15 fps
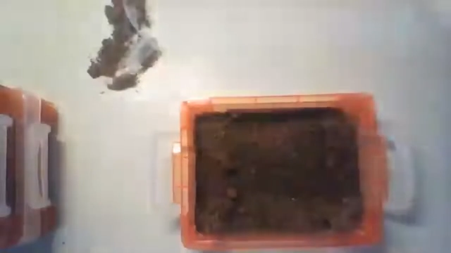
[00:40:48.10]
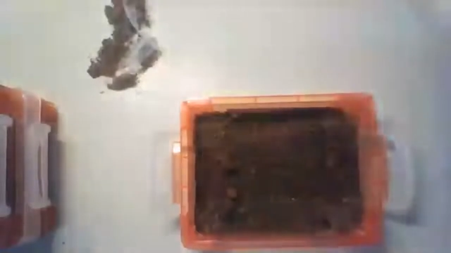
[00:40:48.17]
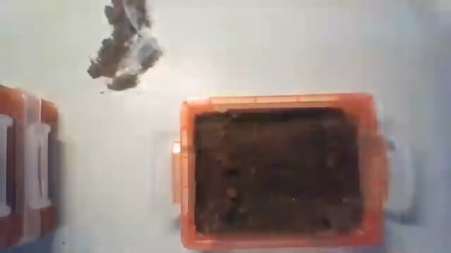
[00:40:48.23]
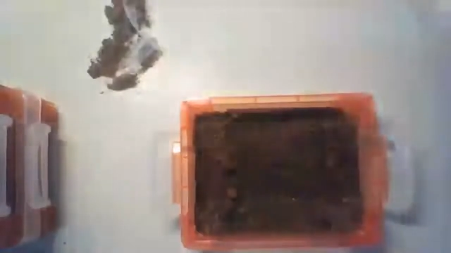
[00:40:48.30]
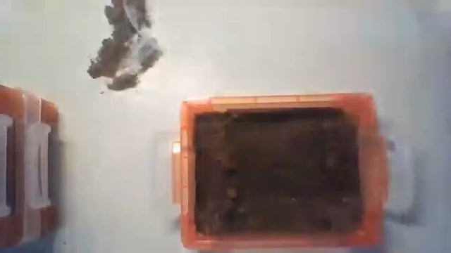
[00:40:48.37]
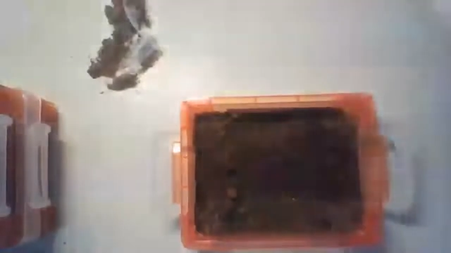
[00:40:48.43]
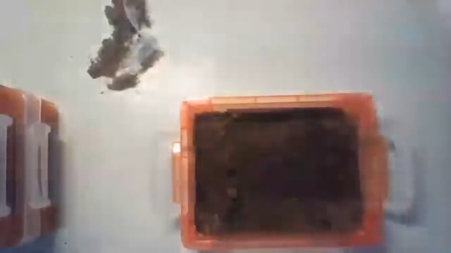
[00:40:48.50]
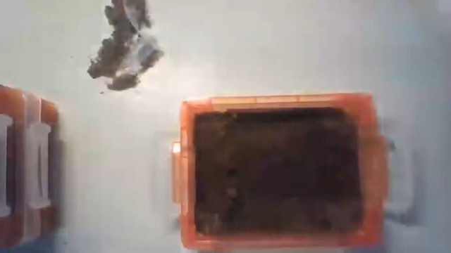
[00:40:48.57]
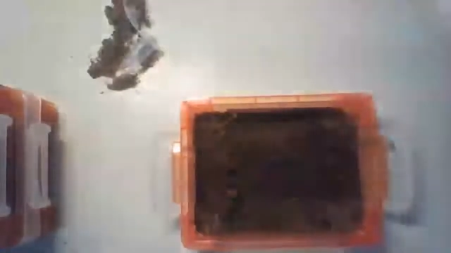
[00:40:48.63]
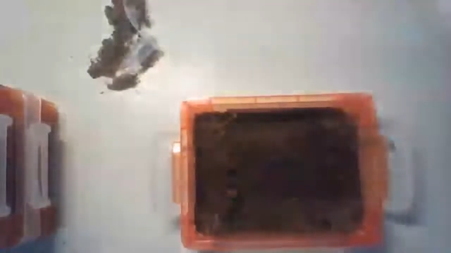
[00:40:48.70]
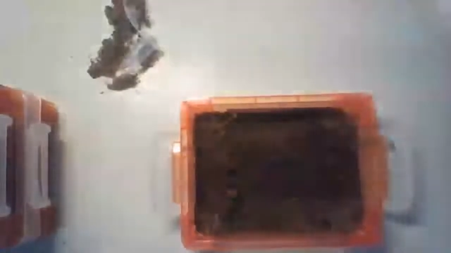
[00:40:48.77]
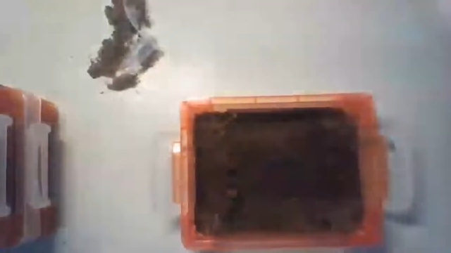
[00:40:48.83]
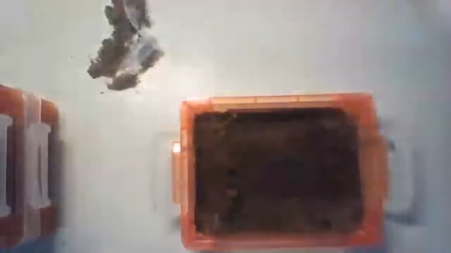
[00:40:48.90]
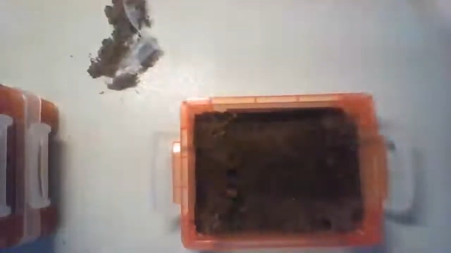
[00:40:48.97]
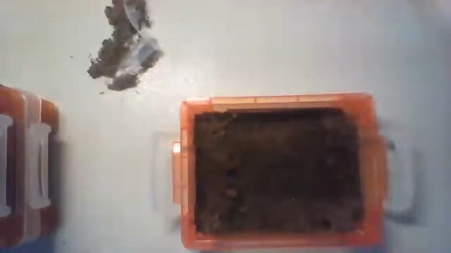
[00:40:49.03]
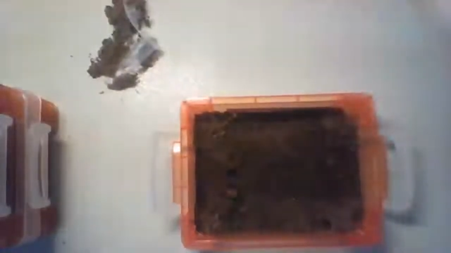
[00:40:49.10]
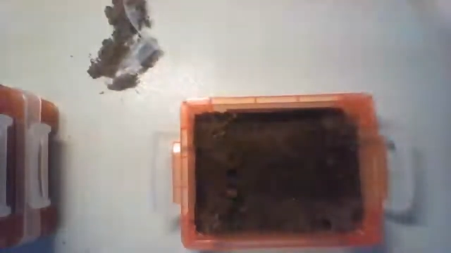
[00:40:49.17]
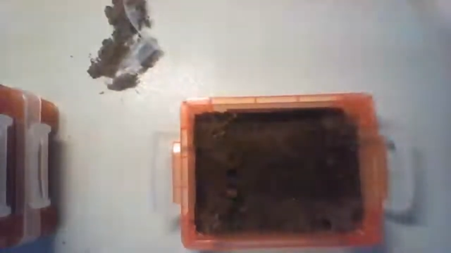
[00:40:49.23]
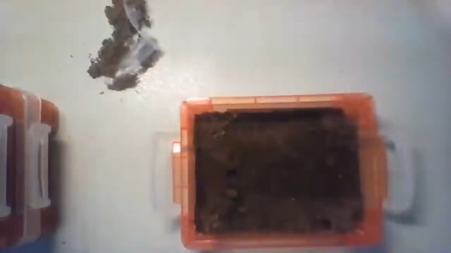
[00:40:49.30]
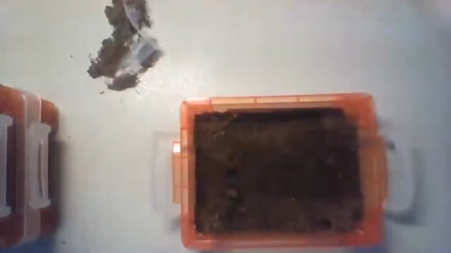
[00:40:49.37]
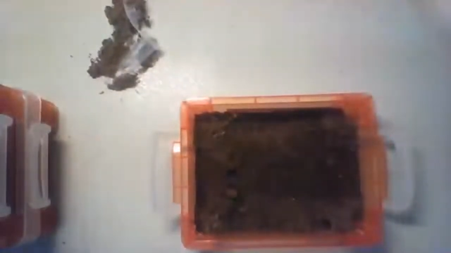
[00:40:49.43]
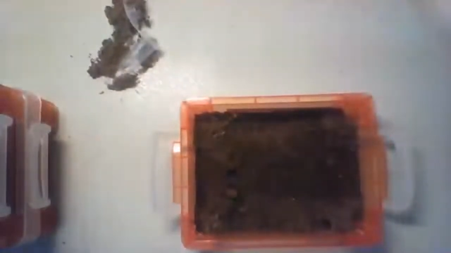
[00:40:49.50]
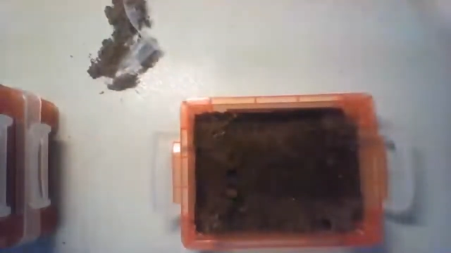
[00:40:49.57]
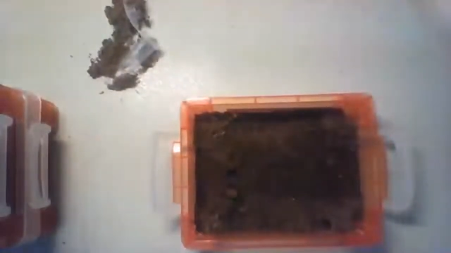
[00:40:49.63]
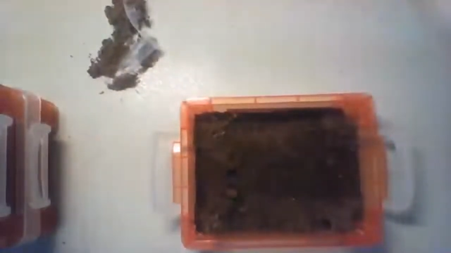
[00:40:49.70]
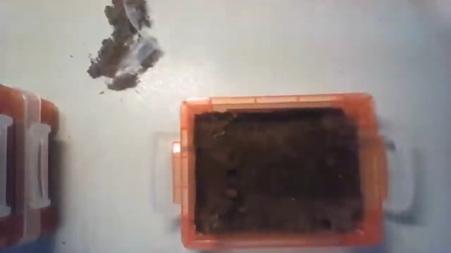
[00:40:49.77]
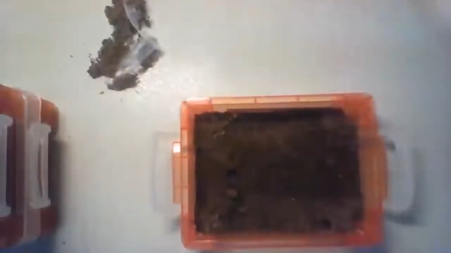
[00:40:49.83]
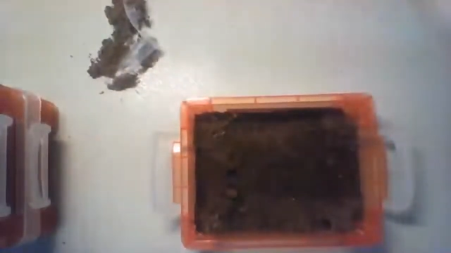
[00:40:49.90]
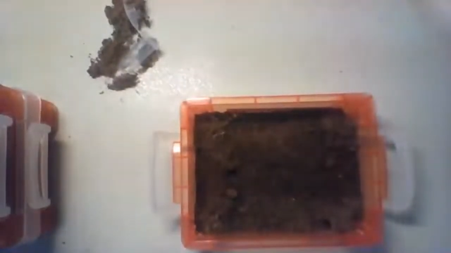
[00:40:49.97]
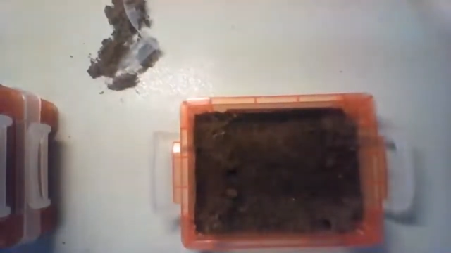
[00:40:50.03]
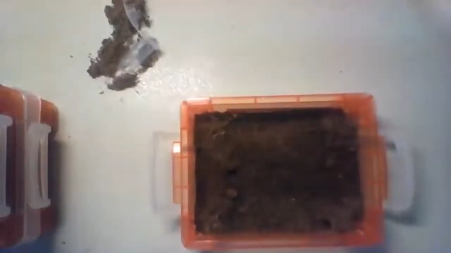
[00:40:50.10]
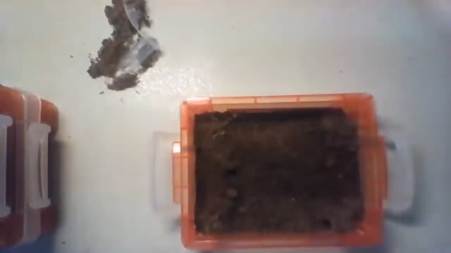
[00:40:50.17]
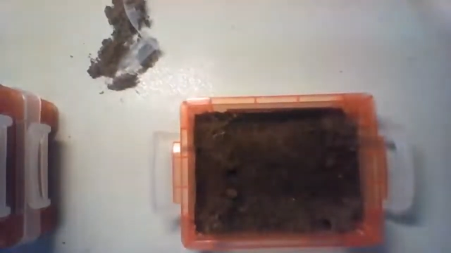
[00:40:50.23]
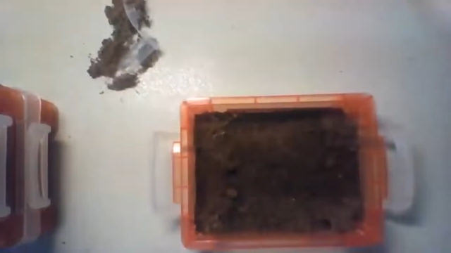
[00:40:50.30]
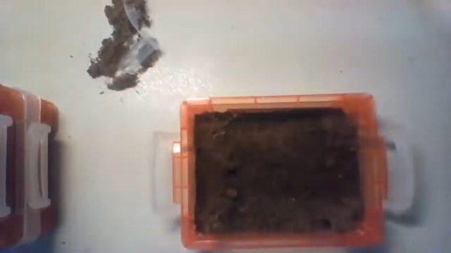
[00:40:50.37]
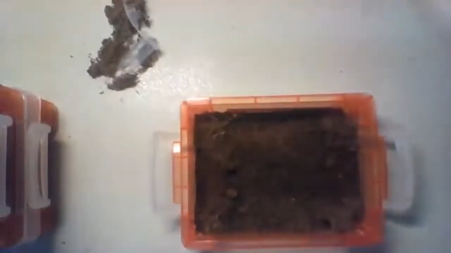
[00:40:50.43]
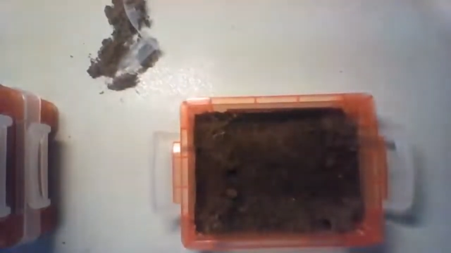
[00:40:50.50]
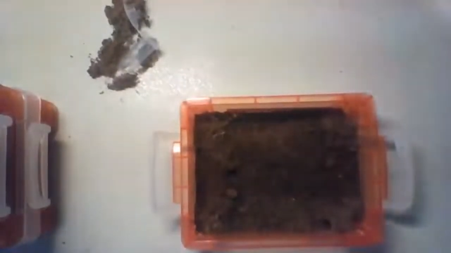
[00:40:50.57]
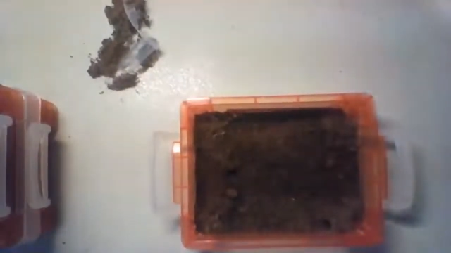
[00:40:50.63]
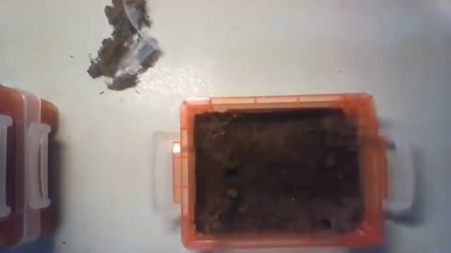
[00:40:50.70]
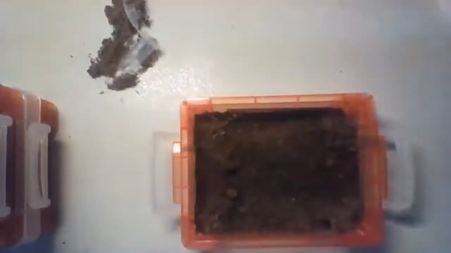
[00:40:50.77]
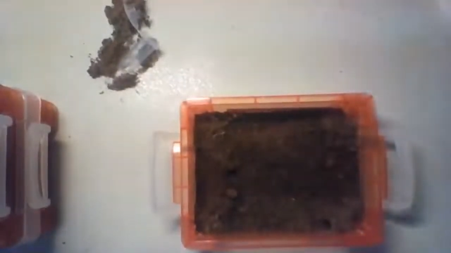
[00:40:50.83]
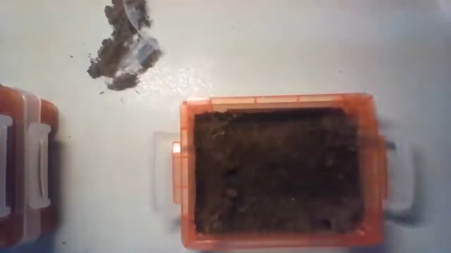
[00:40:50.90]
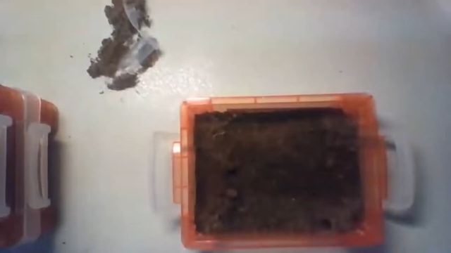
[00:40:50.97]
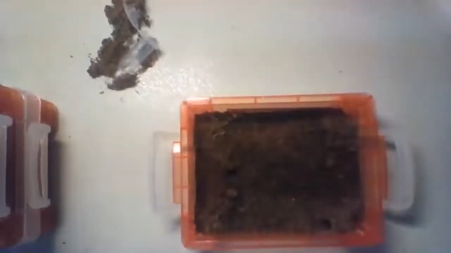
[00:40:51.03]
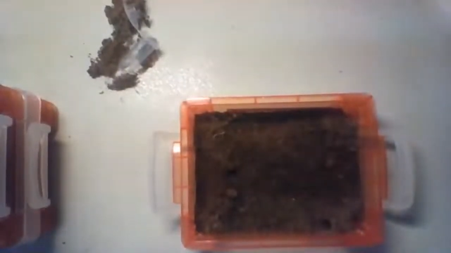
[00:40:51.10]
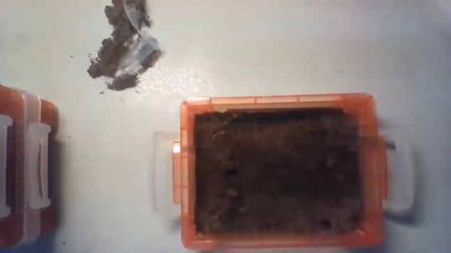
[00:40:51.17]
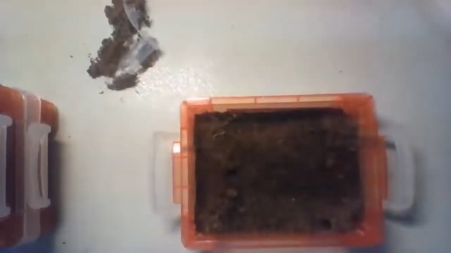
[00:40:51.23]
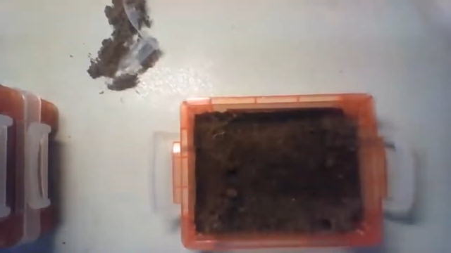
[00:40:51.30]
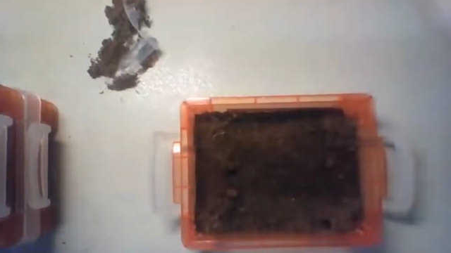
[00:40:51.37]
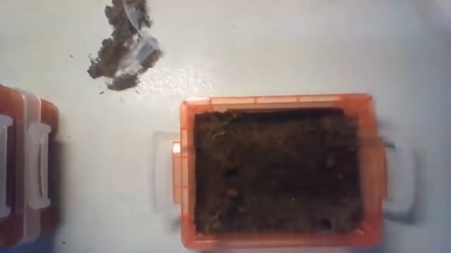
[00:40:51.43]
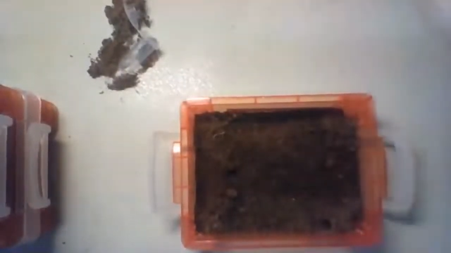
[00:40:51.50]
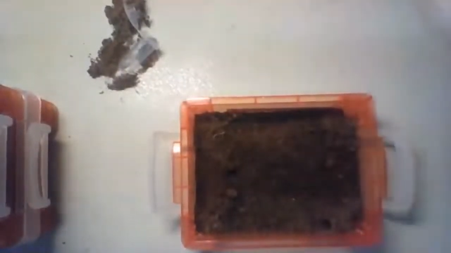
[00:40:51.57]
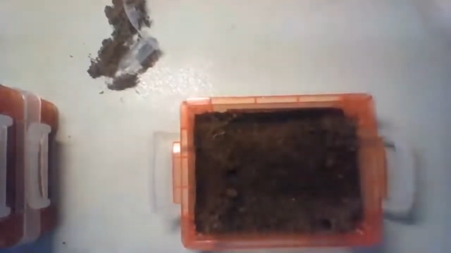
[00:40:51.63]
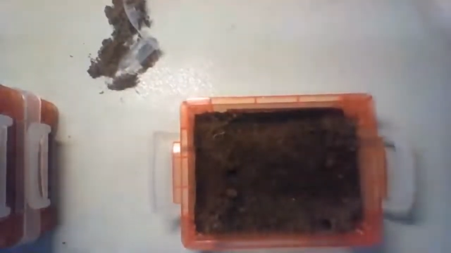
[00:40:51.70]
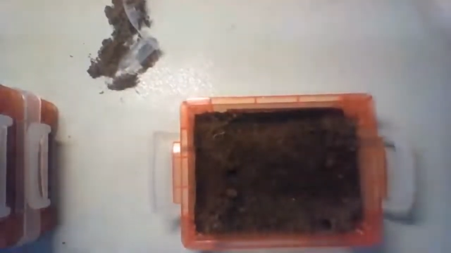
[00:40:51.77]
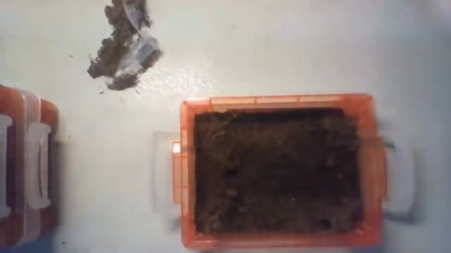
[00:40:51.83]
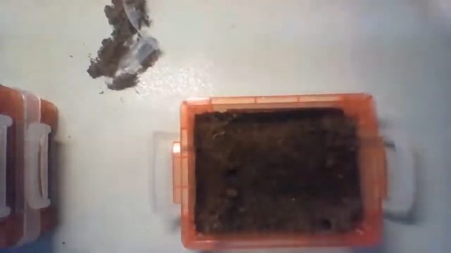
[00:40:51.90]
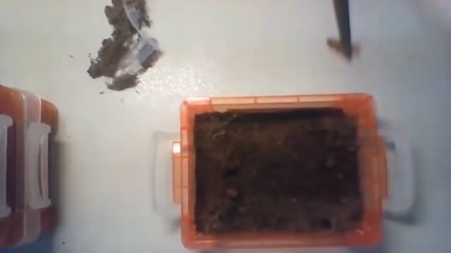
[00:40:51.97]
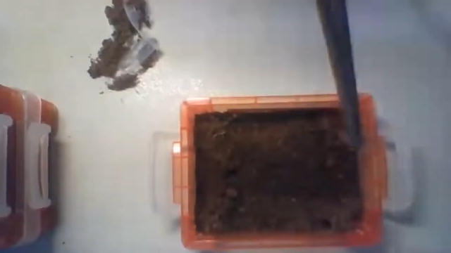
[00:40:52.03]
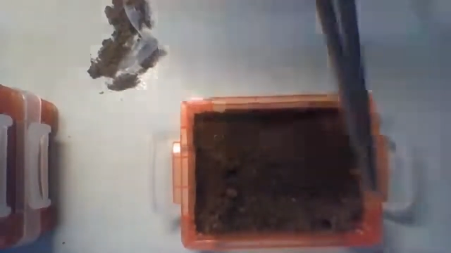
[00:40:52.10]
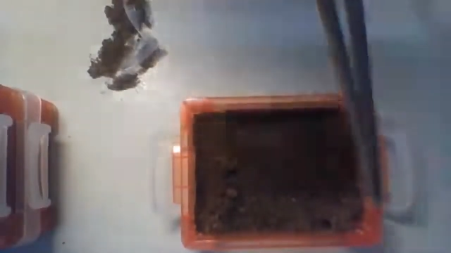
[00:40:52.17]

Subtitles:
No face is visible, so there are no lips to read.